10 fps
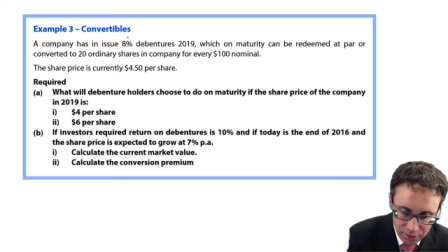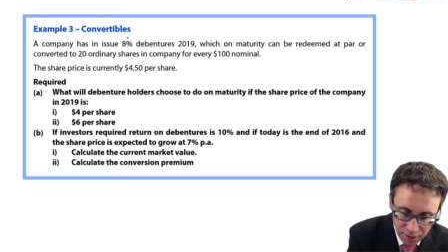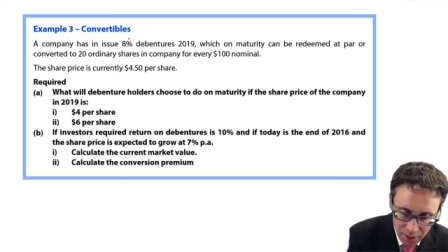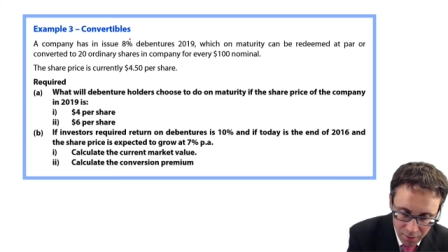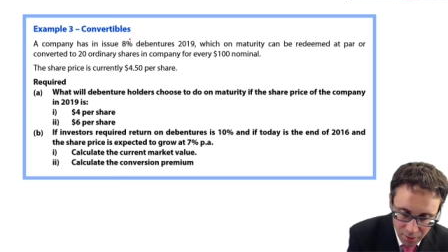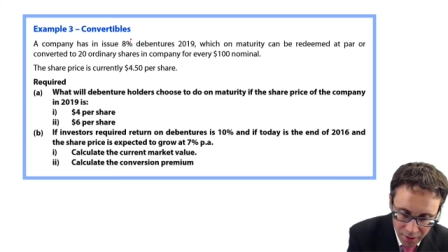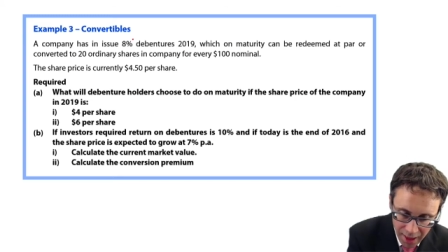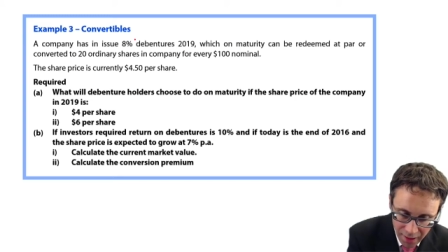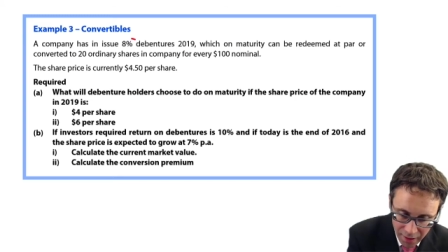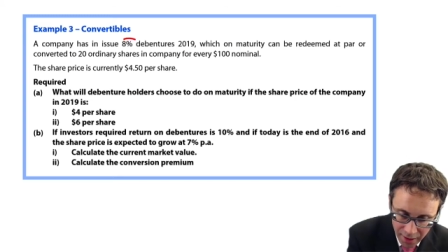So
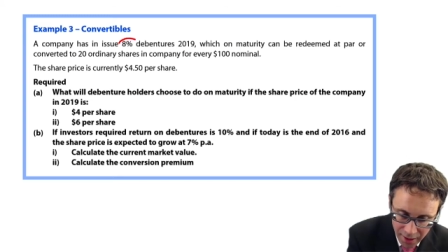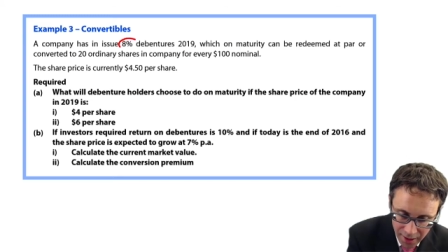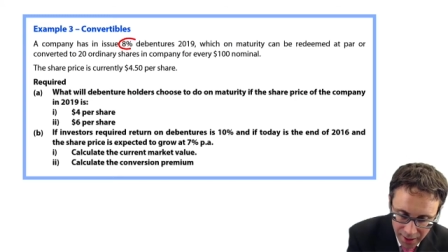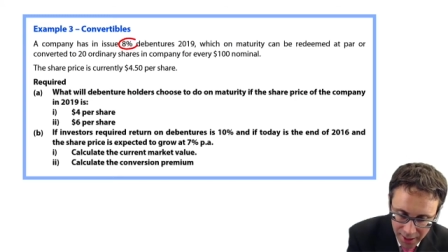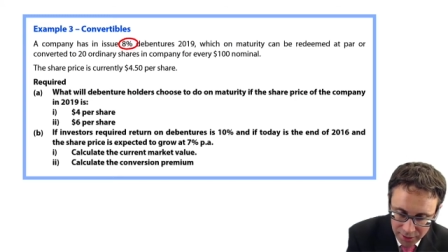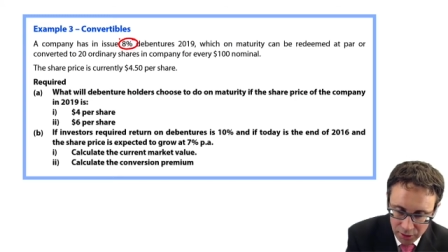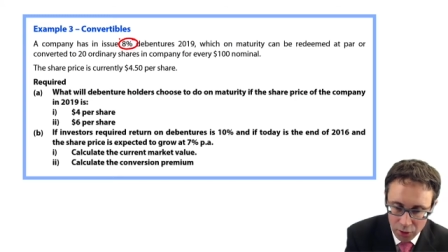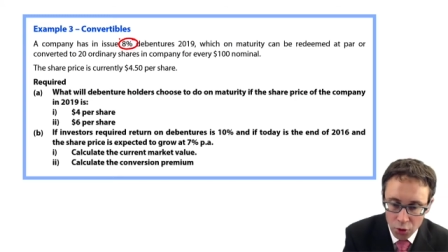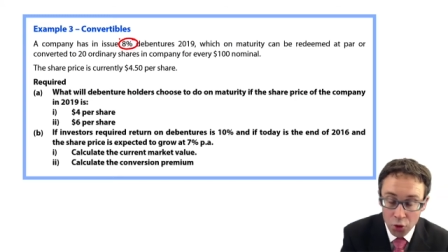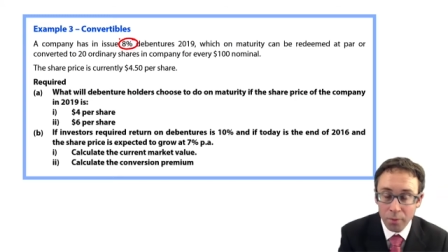that there is the
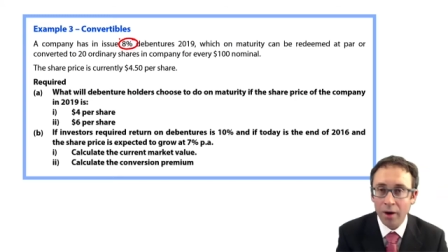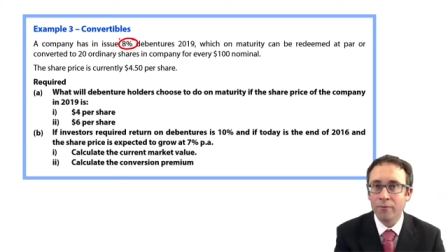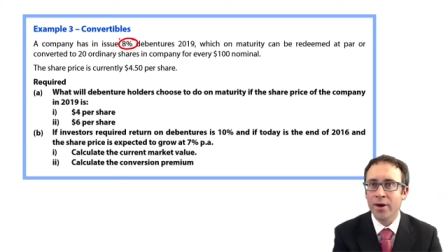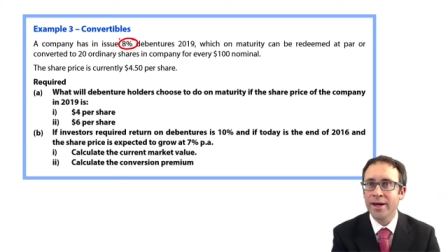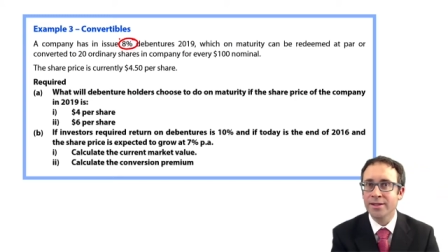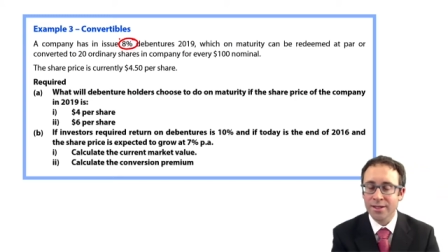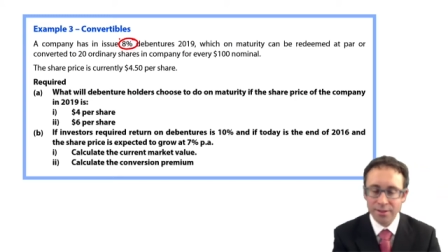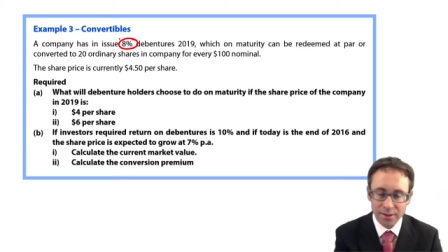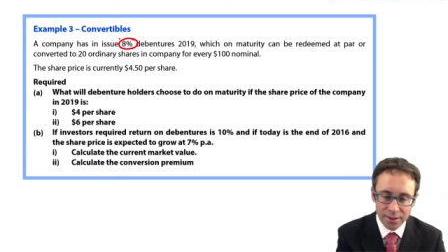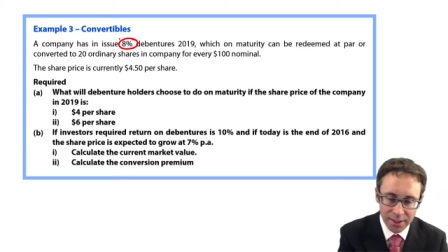coupon rate,
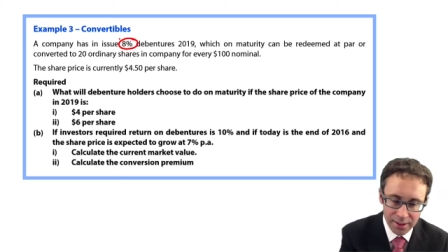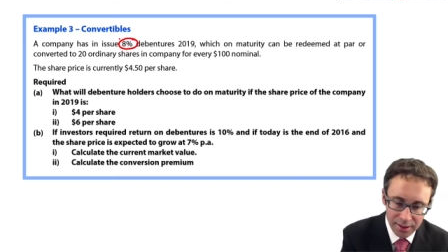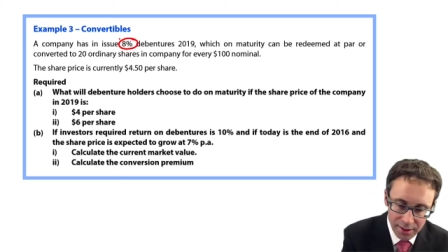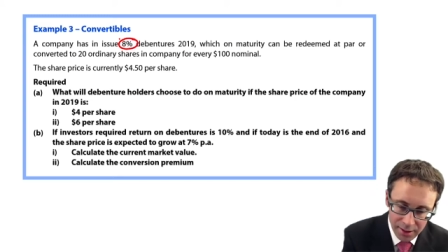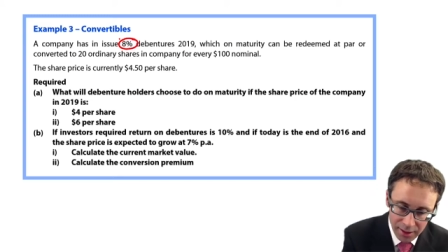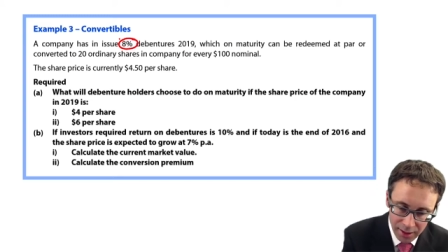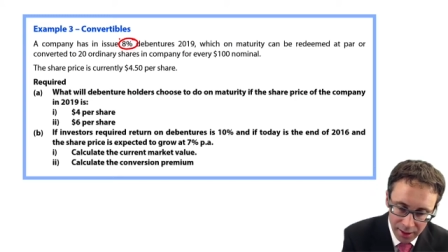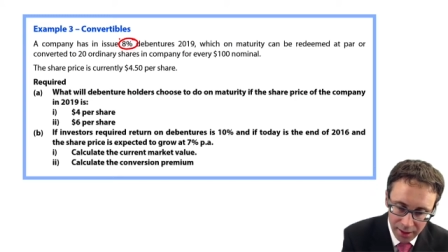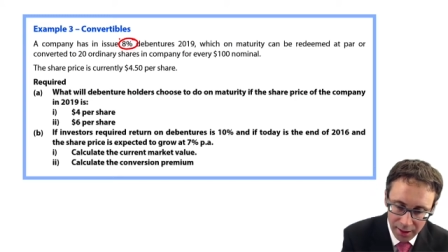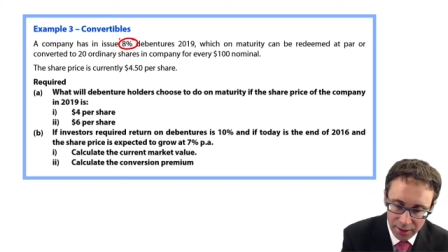isn't it?
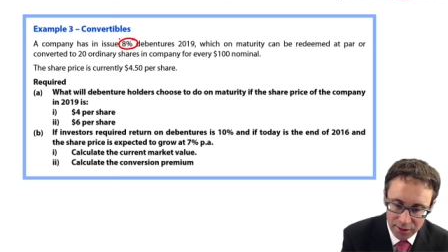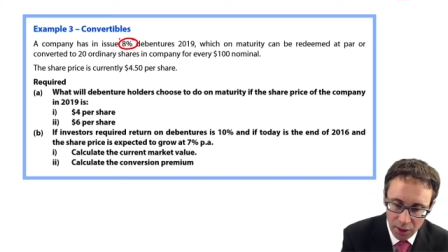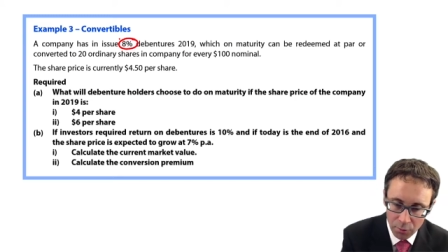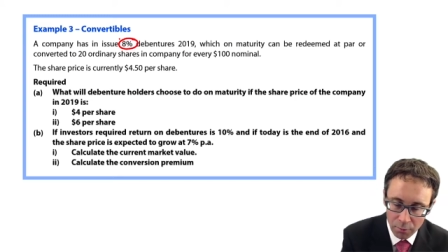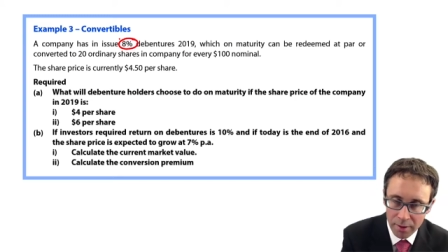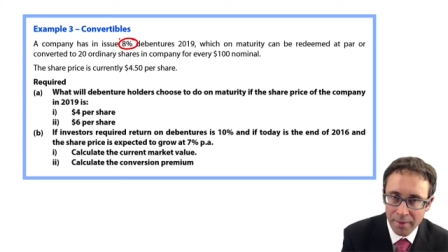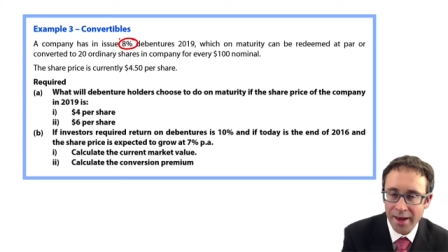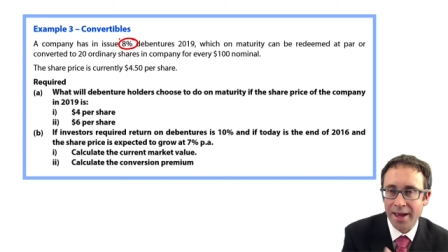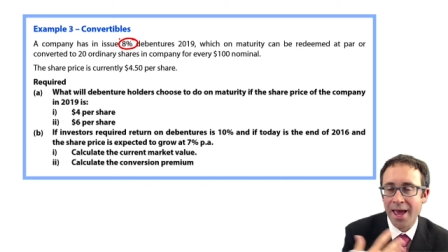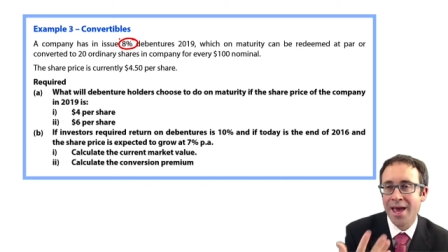Uh, so we'll be
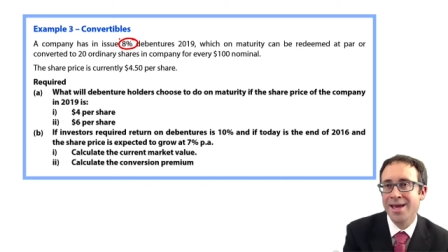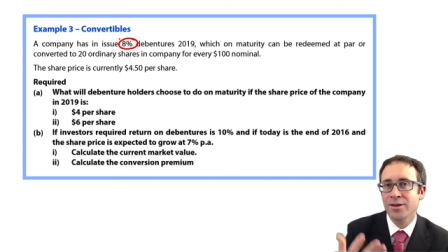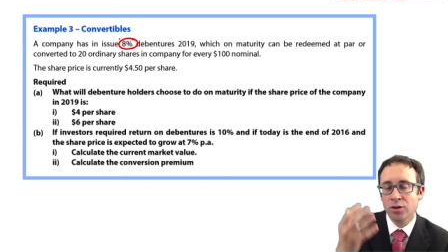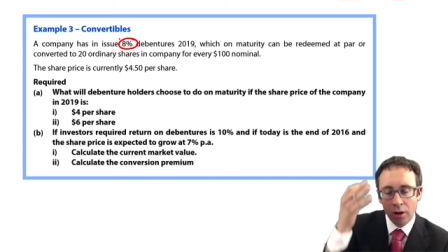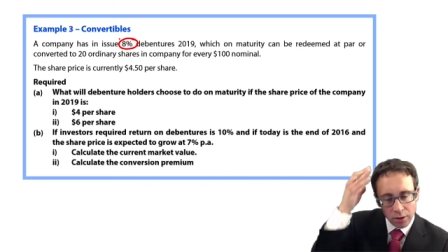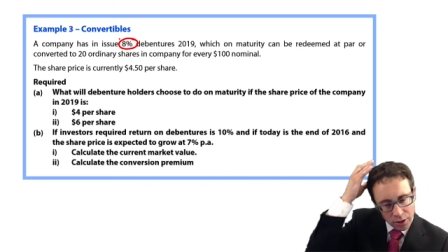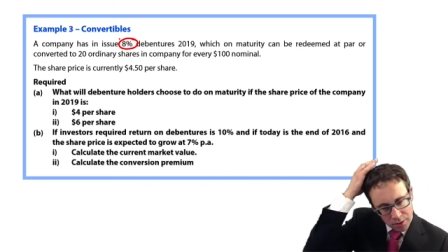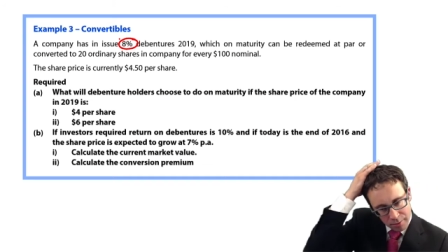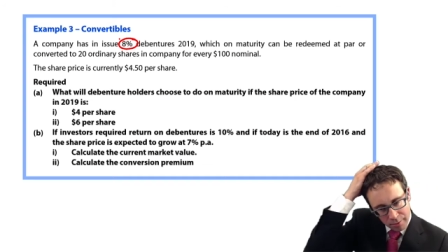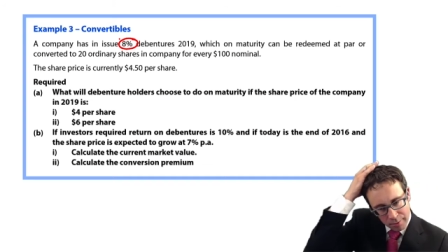paying
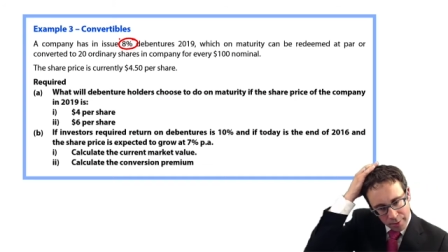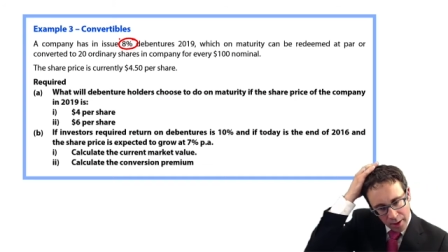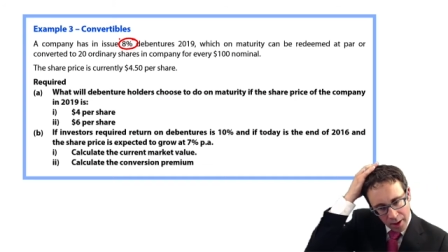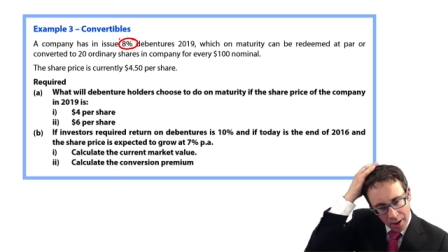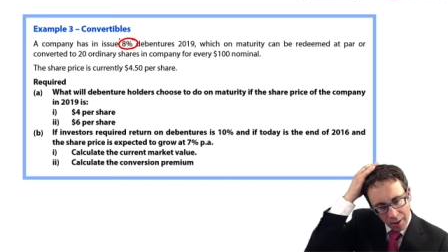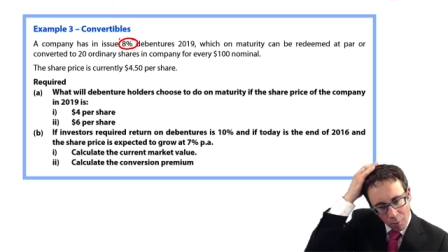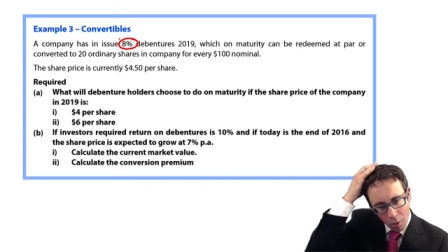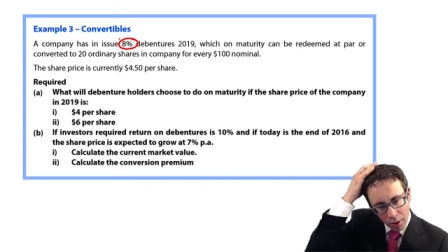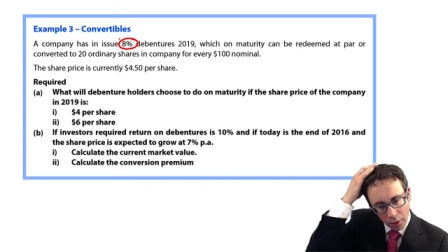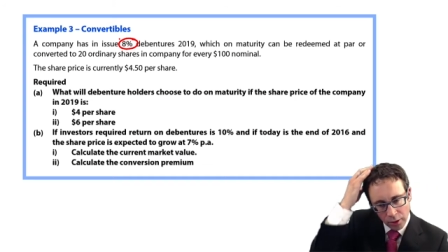$8 per
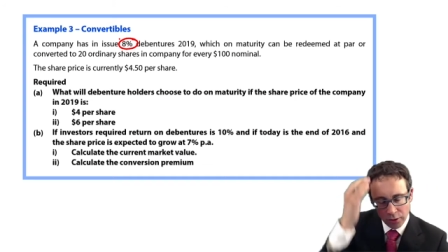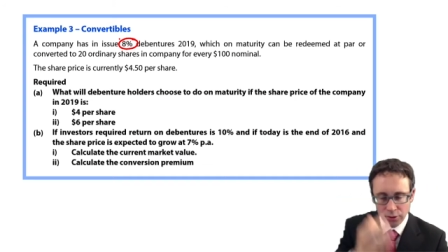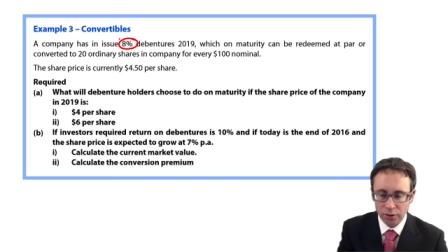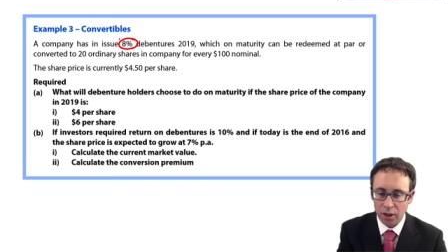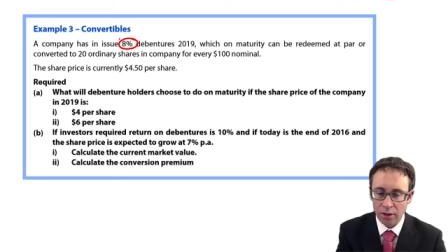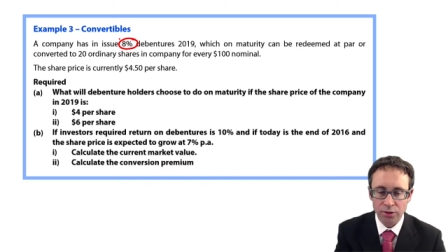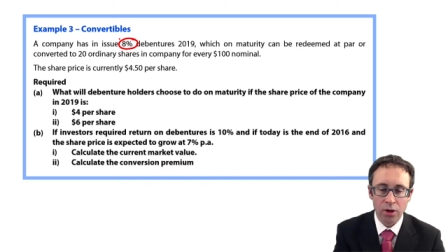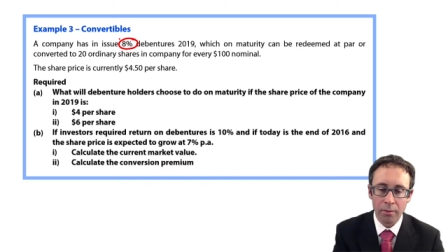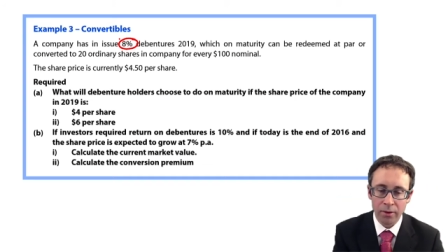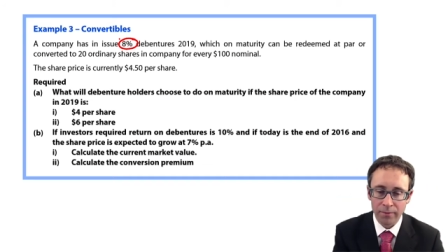$100
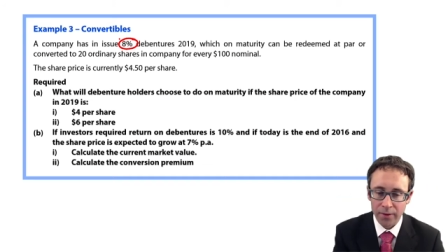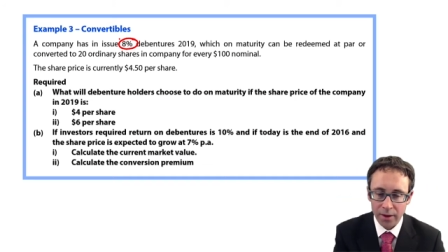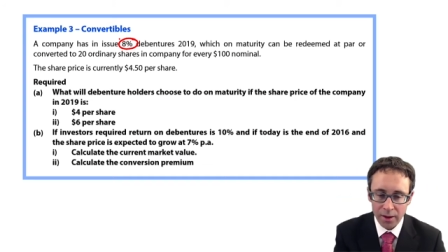nominal.